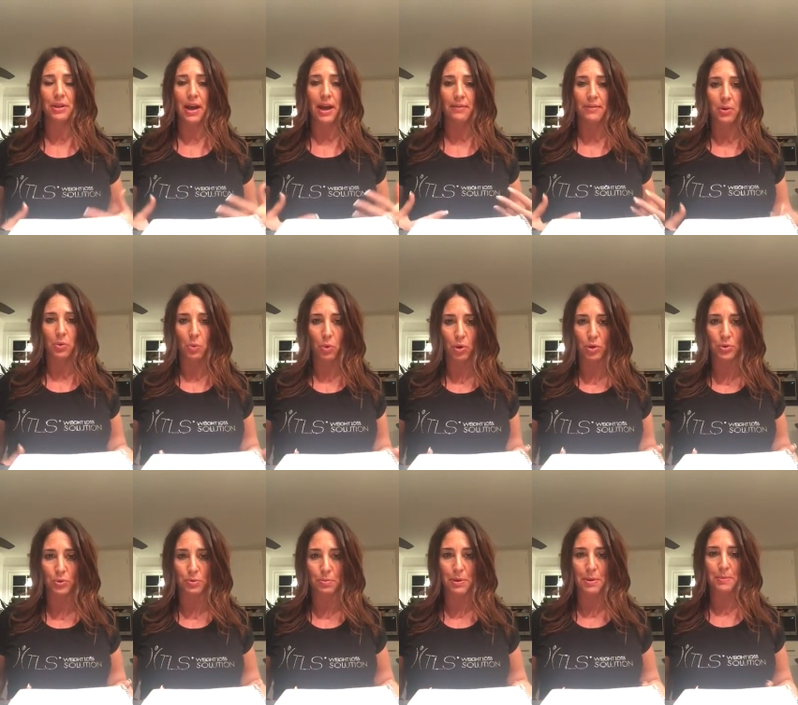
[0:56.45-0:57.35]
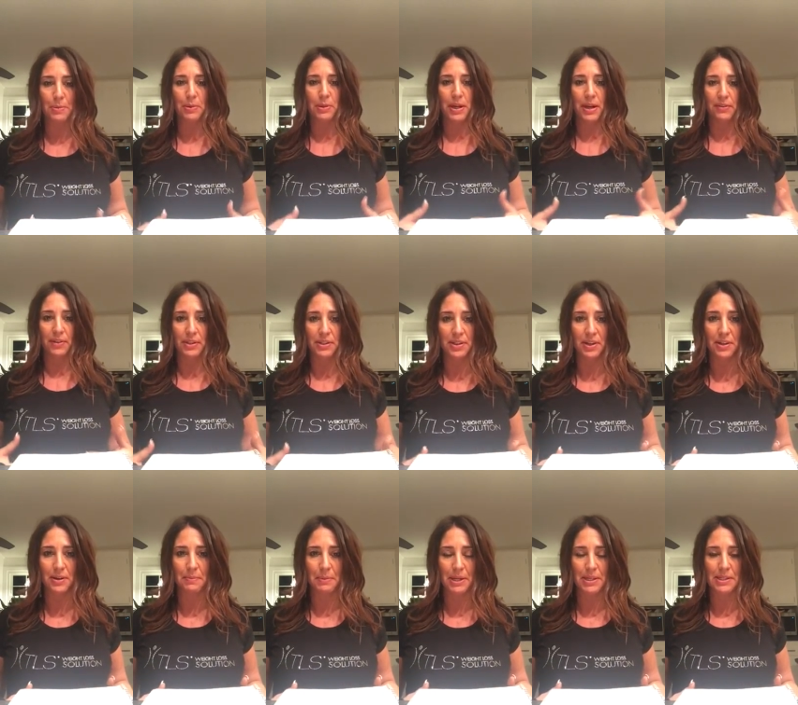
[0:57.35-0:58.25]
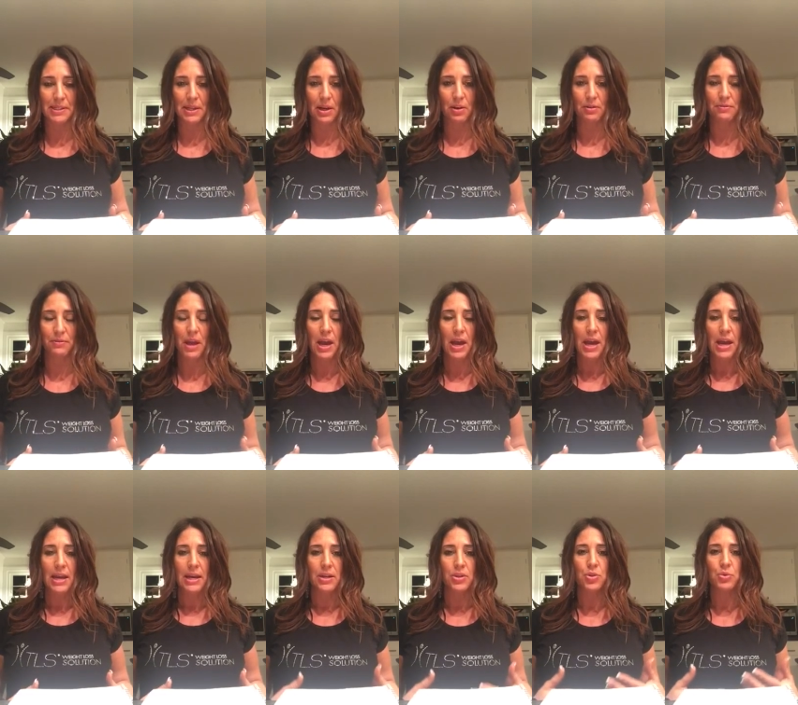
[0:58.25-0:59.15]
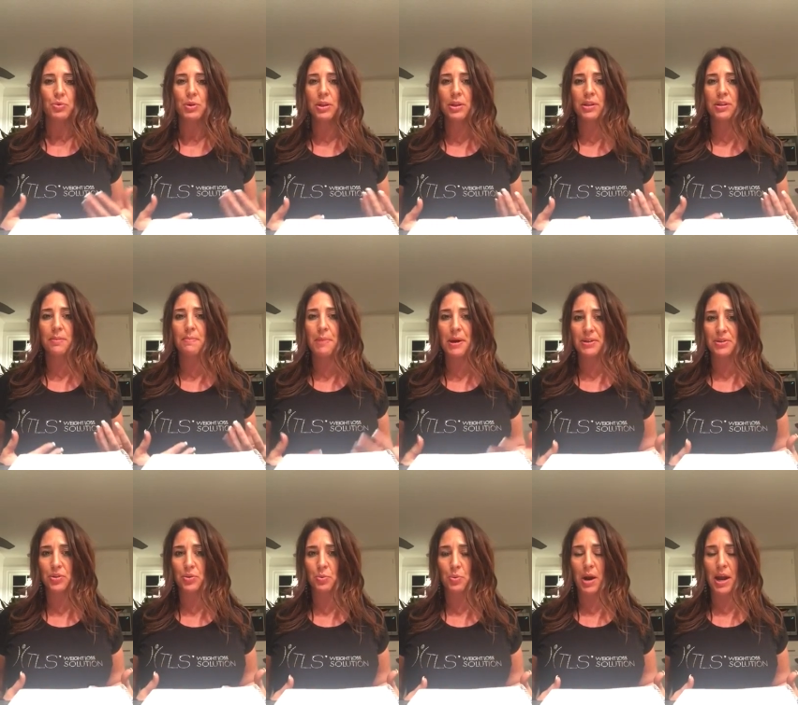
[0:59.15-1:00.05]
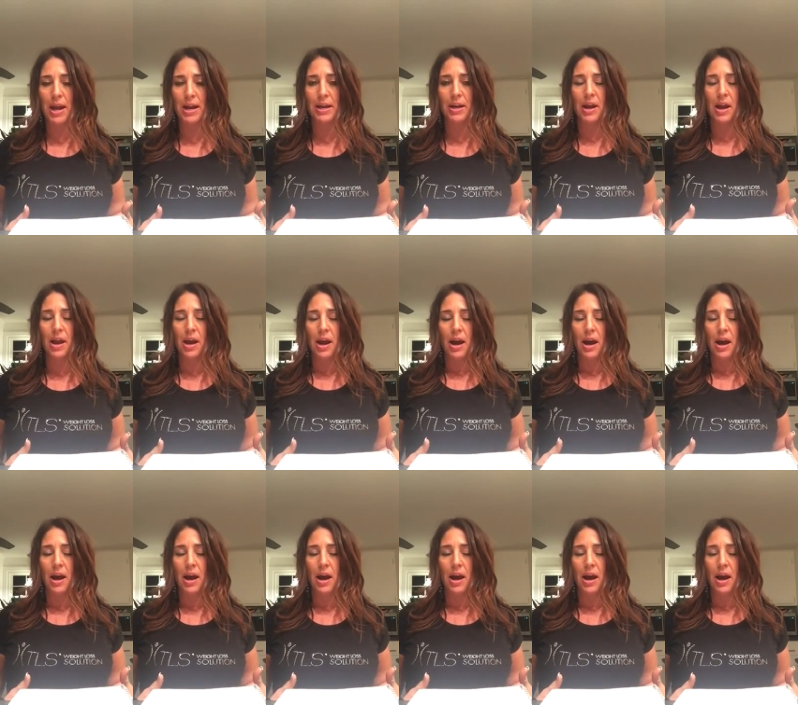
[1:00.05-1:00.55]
having worked with people and having done it myself, is really the best way.